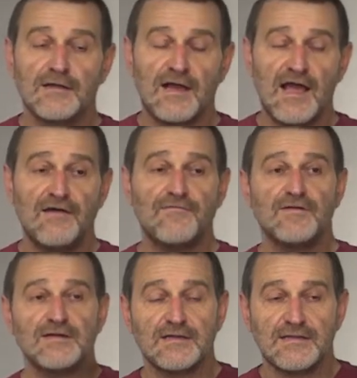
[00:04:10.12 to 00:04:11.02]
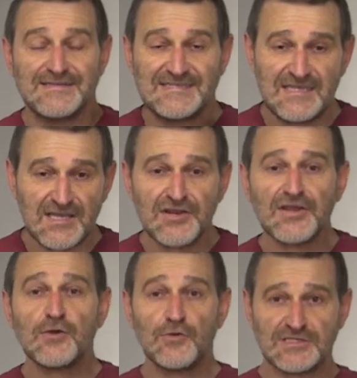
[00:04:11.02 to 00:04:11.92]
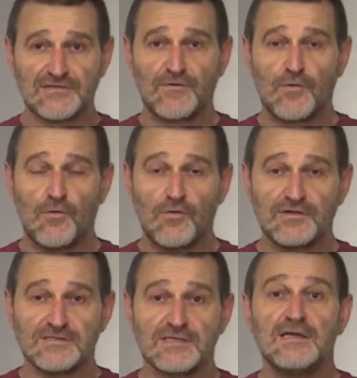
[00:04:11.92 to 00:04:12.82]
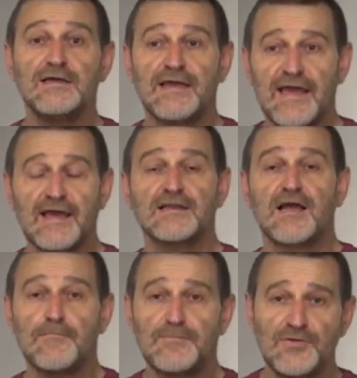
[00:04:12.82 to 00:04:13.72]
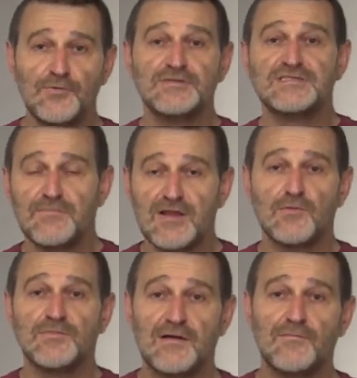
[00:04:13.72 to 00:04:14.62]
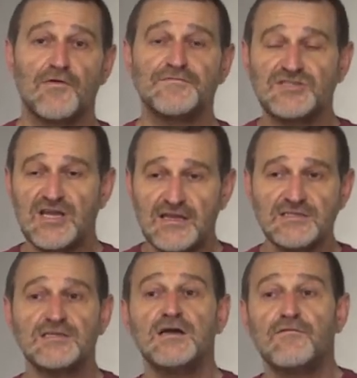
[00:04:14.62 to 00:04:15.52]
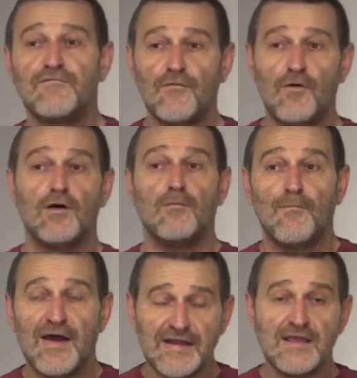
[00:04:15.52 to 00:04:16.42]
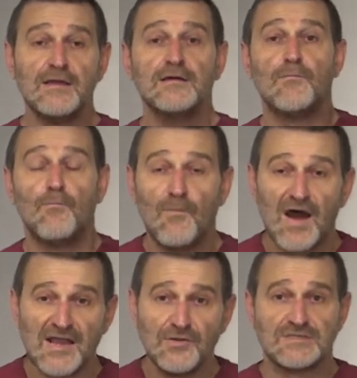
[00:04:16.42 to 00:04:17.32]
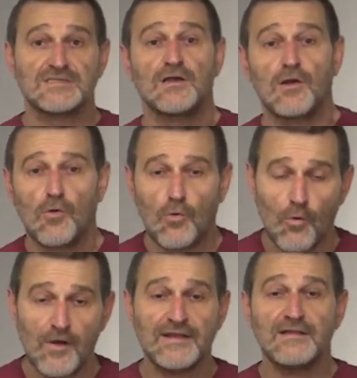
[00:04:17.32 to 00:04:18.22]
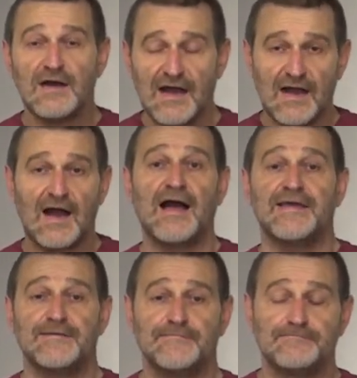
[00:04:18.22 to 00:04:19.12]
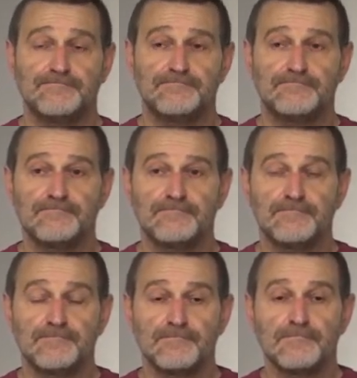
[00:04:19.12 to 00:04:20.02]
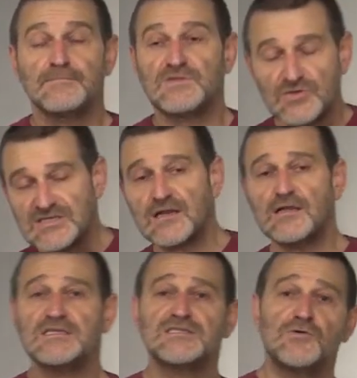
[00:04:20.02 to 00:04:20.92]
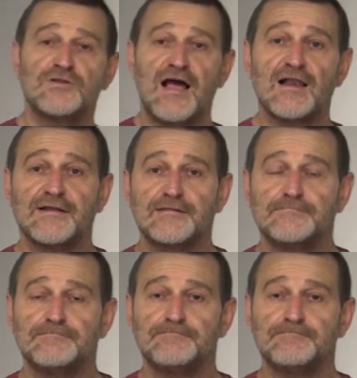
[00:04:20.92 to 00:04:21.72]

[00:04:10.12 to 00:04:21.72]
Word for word: have d recursive calls and compute the minimum number of change for money minus coin i. Do you think it is a good algorithm?